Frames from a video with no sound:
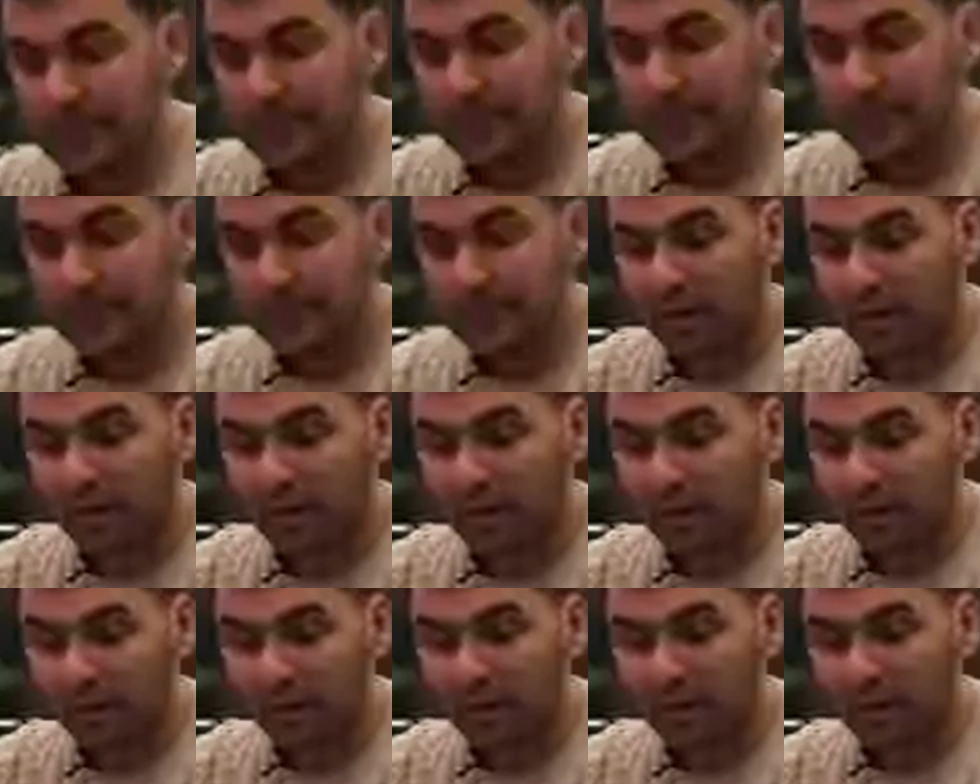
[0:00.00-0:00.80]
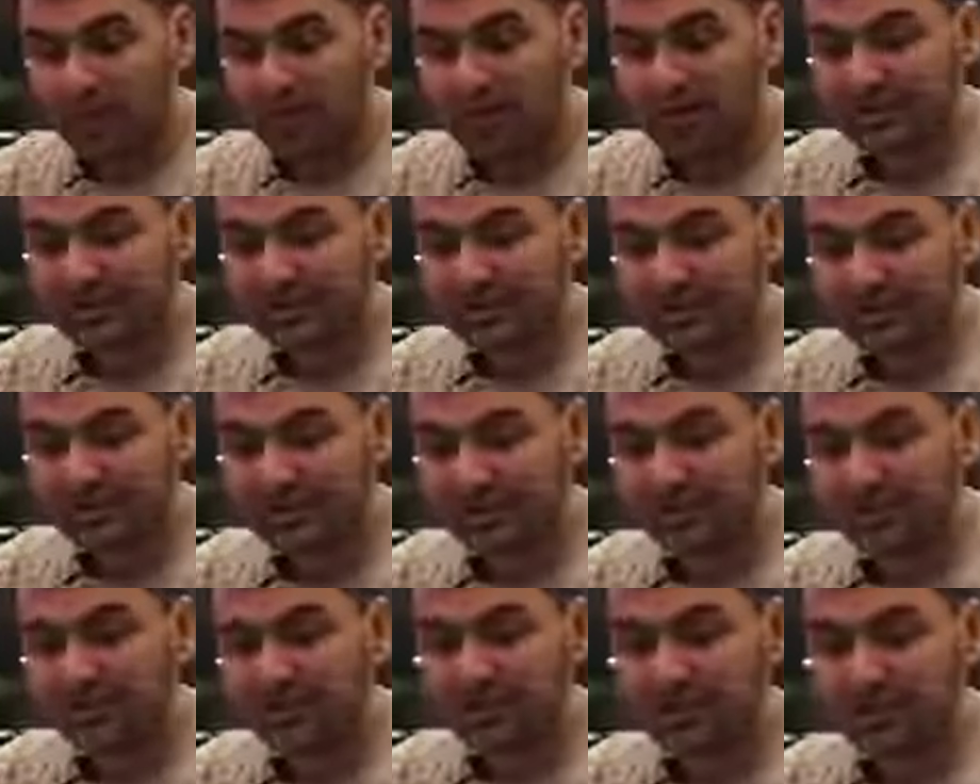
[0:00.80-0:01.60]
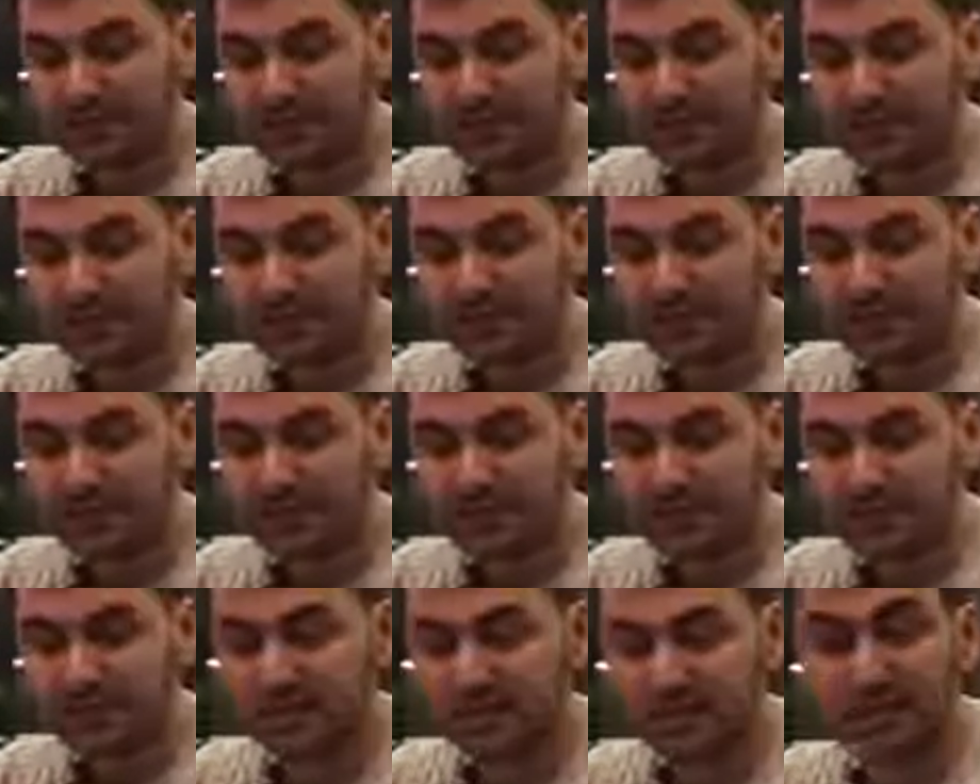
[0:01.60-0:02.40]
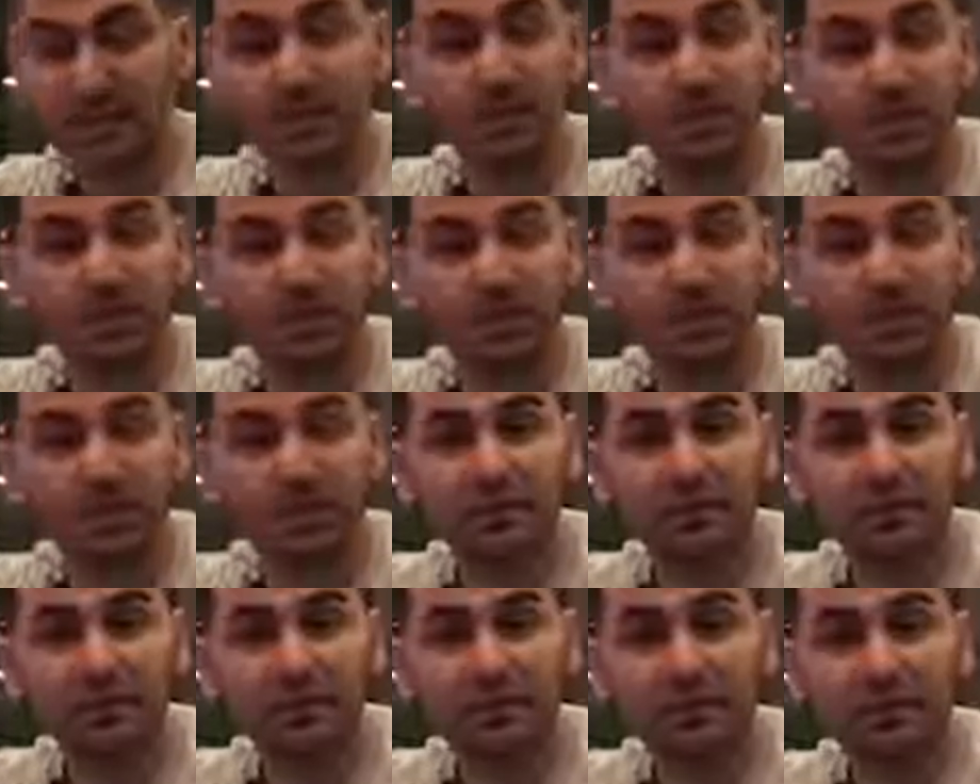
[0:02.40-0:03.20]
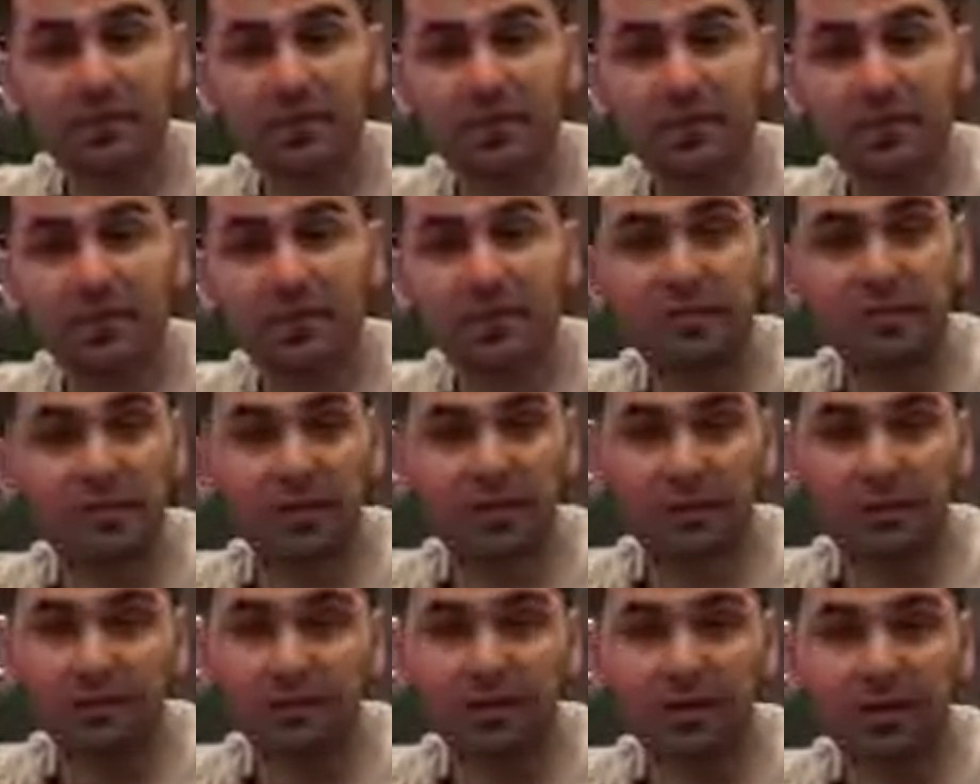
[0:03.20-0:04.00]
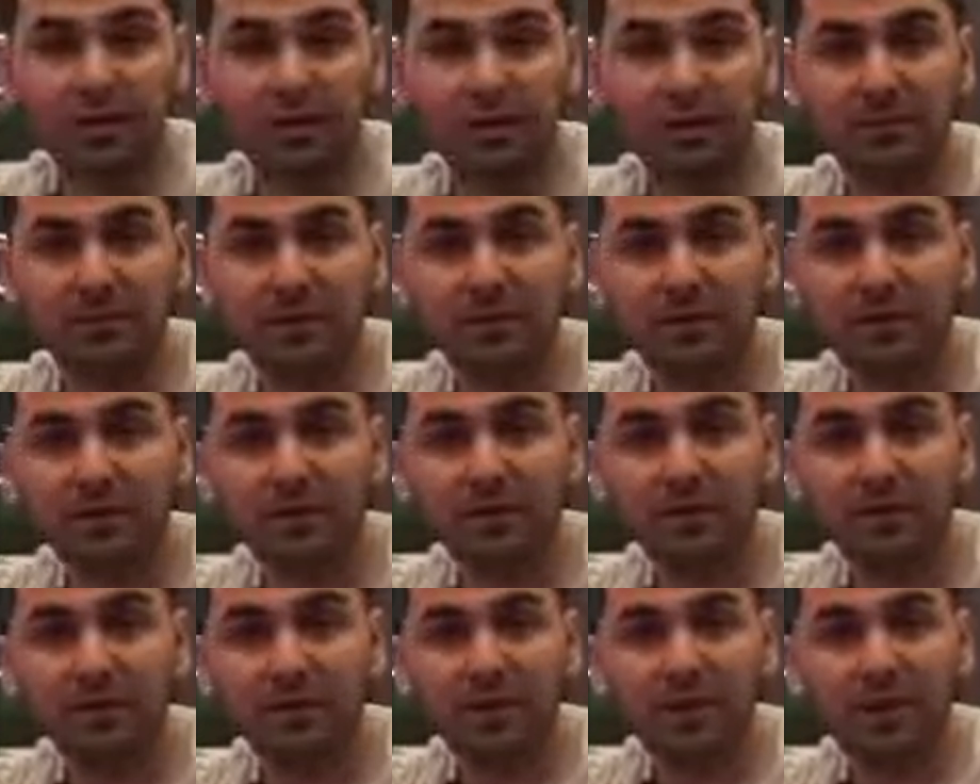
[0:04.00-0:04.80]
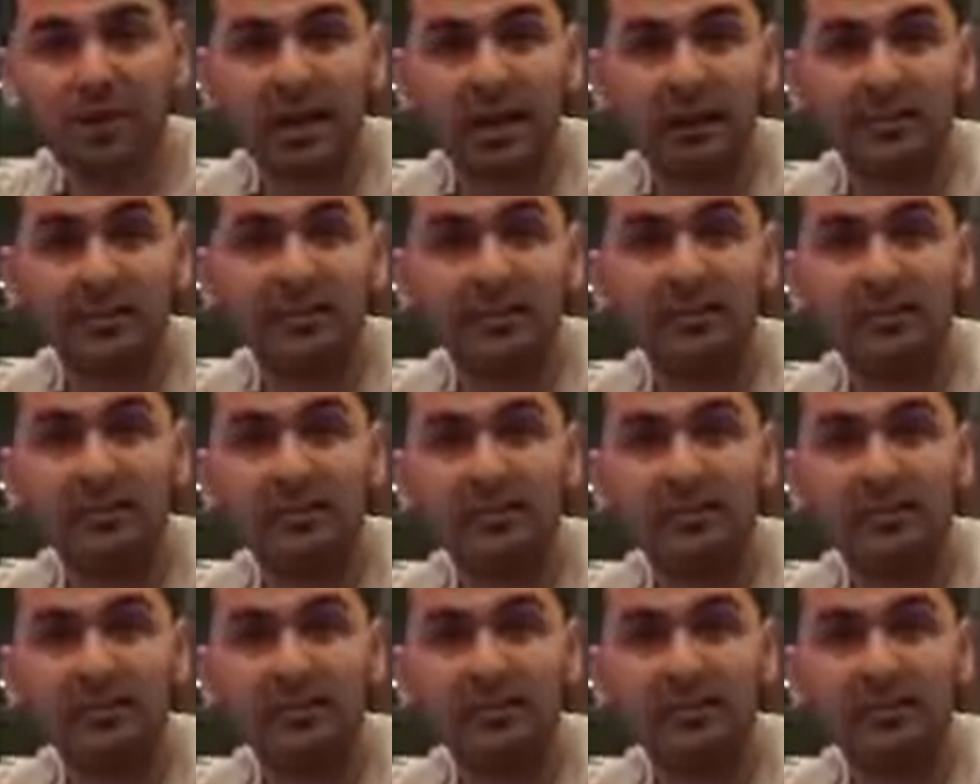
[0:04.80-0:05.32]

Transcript: The model itself seems simple in terms of you probably pay a one-time fee